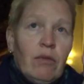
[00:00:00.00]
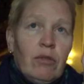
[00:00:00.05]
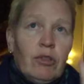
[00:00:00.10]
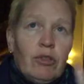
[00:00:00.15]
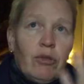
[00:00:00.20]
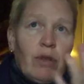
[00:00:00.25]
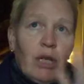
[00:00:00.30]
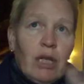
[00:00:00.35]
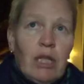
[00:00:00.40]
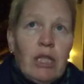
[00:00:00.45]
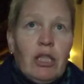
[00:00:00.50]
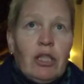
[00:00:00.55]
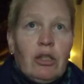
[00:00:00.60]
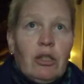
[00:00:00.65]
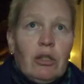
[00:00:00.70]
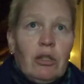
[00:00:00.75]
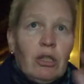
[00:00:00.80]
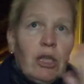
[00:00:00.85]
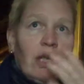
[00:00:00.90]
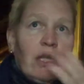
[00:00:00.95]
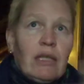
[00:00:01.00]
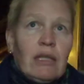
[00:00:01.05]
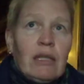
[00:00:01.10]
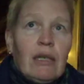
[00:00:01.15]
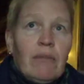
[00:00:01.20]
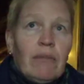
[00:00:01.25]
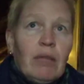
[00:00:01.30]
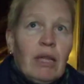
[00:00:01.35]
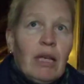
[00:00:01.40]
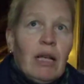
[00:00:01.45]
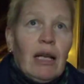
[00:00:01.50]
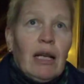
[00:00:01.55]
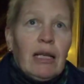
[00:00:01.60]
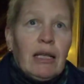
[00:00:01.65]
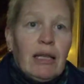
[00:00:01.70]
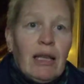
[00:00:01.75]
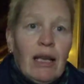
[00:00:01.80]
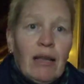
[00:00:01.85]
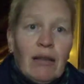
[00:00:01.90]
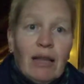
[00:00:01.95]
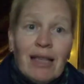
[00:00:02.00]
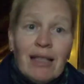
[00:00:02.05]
traditions and something like that.